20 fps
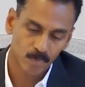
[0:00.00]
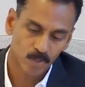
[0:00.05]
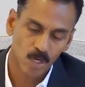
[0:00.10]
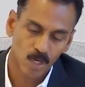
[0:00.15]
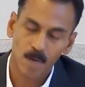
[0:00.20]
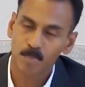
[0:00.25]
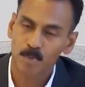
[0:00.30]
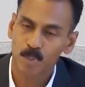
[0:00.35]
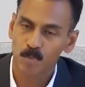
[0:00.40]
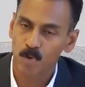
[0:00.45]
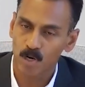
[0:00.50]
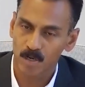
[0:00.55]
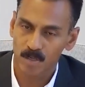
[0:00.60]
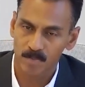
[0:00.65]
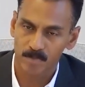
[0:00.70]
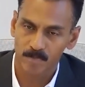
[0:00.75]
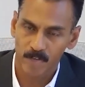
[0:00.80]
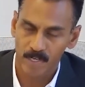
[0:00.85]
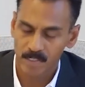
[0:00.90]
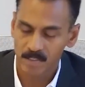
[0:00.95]
top to
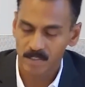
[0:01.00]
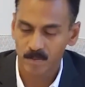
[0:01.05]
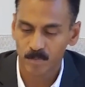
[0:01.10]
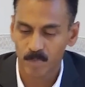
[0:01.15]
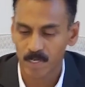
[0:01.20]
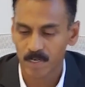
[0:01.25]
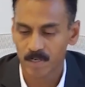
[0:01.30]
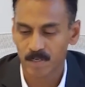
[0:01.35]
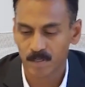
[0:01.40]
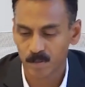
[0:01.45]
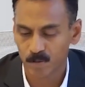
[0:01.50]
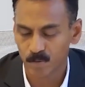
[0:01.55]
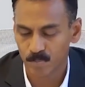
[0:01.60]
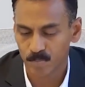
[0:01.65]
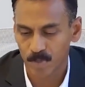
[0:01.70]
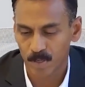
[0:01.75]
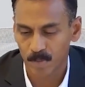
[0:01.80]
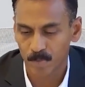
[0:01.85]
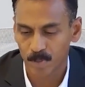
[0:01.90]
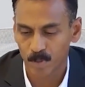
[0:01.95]
bottom, very similar
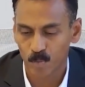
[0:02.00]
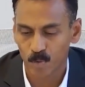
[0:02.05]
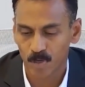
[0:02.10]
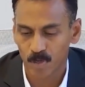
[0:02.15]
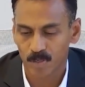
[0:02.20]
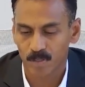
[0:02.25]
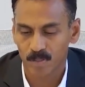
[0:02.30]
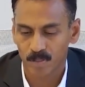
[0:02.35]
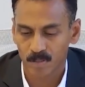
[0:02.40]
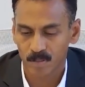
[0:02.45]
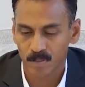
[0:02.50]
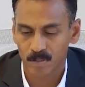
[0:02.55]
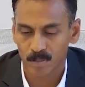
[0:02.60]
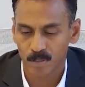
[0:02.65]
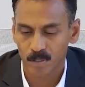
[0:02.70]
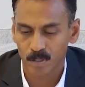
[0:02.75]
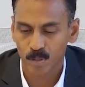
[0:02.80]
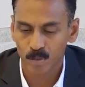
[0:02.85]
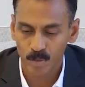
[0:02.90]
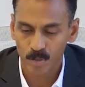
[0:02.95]
to probably what
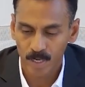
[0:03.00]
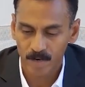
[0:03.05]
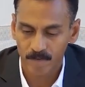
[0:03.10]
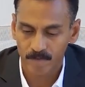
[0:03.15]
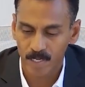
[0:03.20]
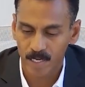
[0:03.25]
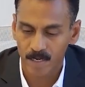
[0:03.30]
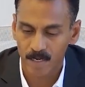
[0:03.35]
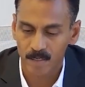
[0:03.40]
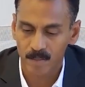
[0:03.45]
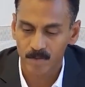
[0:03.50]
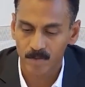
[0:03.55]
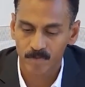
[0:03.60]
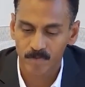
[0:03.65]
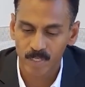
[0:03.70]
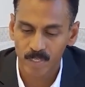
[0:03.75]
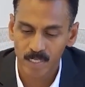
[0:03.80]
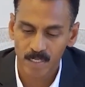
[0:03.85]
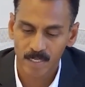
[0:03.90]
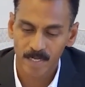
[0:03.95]
you have done,
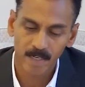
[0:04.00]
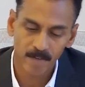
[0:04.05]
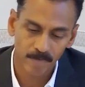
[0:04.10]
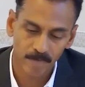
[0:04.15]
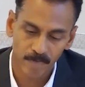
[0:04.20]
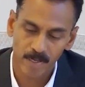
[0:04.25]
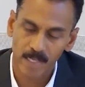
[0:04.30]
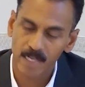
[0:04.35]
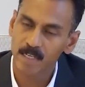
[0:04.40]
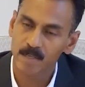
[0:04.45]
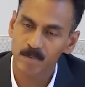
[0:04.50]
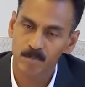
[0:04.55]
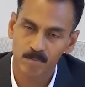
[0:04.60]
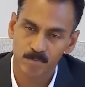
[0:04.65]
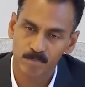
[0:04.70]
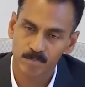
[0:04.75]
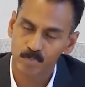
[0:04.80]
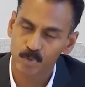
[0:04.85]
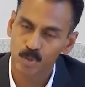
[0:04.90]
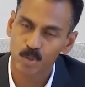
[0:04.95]
we kind of
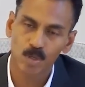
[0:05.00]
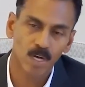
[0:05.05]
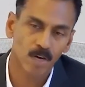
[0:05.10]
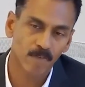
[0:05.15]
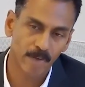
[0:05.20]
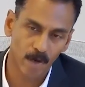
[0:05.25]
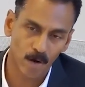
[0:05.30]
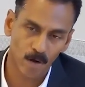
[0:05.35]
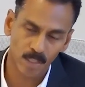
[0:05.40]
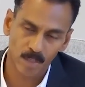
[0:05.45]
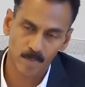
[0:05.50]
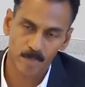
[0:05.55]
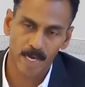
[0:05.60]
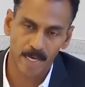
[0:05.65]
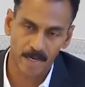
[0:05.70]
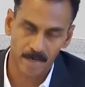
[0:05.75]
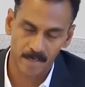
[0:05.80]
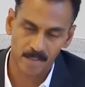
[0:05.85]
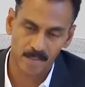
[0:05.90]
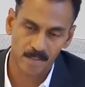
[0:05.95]
really took away all the
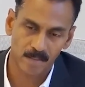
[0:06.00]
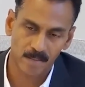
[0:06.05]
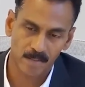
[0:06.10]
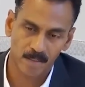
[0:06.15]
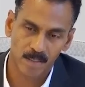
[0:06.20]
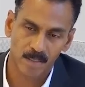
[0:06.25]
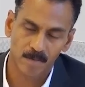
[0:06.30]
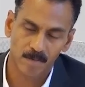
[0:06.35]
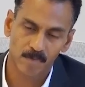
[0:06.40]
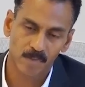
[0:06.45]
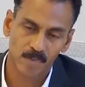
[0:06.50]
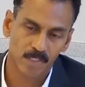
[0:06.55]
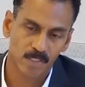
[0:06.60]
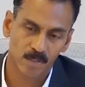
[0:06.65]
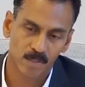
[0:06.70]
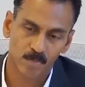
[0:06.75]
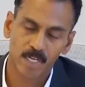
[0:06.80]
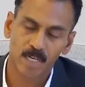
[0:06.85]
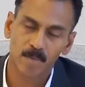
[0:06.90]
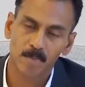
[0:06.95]
barriers, which
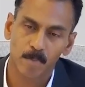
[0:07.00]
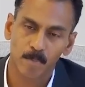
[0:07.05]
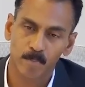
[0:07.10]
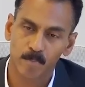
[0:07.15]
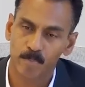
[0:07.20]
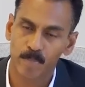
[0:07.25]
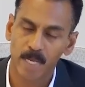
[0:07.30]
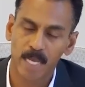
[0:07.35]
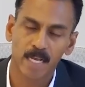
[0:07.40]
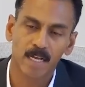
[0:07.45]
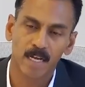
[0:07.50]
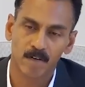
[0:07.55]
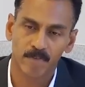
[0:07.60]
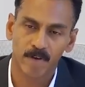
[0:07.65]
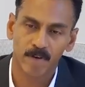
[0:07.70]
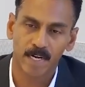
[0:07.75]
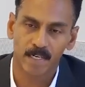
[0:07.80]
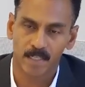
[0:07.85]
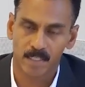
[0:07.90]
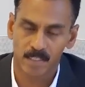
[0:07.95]
has become a big
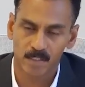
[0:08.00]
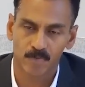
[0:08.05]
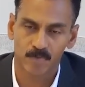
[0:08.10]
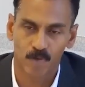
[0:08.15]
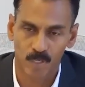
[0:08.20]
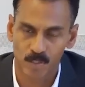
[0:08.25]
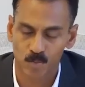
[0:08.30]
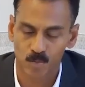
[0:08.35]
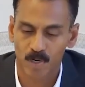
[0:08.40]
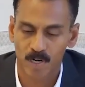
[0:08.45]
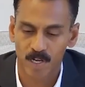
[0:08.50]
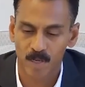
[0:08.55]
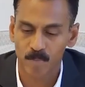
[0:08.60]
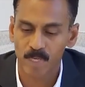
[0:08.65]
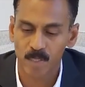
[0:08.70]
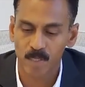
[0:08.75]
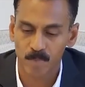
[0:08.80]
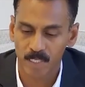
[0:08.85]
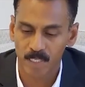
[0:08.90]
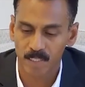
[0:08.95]
advantage for us. What I
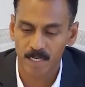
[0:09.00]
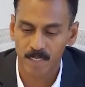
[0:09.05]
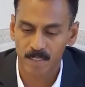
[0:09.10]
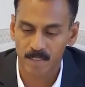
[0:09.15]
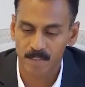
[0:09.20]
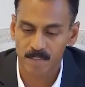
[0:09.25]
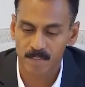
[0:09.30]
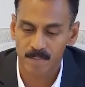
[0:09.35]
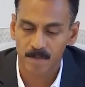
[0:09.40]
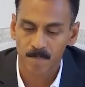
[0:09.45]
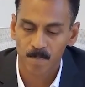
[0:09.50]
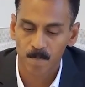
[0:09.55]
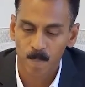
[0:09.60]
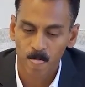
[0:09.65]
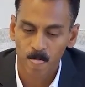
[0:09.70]
mean by that is,